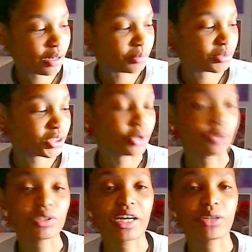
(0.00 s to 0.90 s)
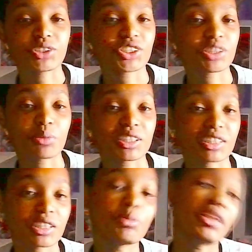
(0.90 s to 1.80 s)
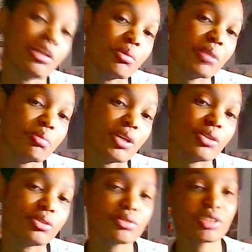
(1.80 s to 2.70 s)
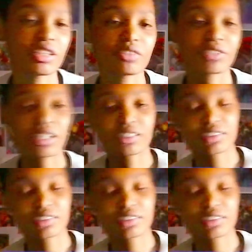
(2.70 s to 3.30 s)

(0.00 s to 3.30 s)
So now it's just my Slim and now my Pro that I've got.